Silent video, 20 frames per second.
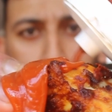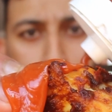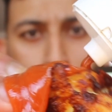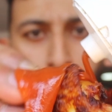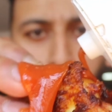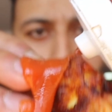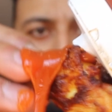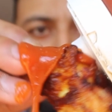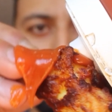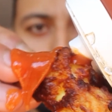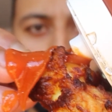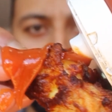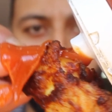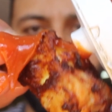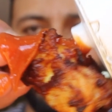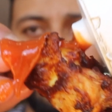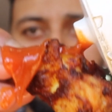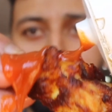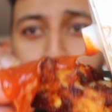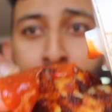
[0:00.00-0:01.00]
Oh
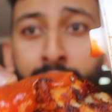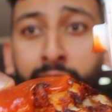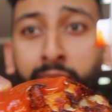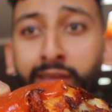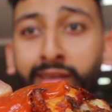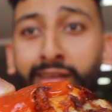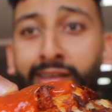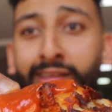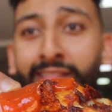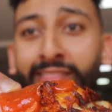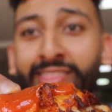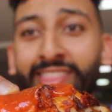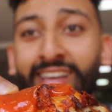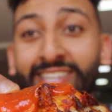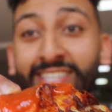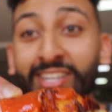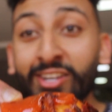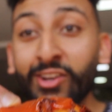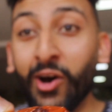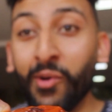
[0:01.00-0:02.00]
god,
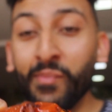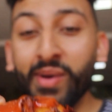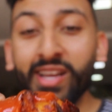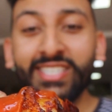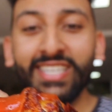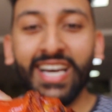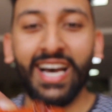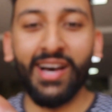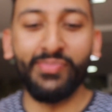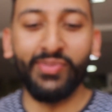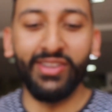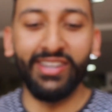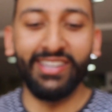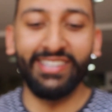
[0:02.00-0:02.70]
that did not meant to happen.